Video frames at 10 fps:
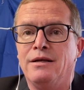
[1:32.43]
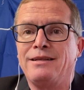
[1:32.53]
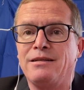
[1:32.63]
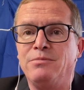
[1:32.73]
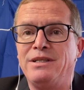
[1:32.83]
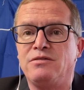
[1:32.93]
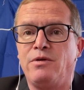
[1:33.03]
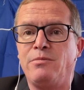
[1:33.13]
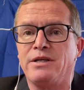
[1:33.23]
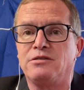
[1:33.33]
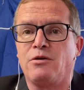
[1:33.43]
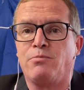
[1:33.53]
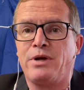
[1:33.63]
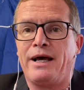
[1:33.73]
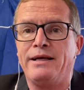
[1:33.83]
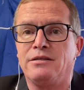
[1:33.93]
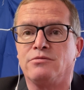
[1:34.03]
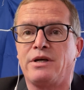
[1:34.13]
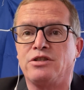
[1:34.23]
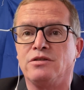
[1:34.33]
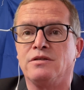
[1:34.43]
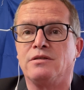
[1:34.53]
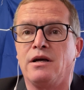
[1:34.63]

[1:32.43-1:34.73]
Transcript: That means we must supply the Russians,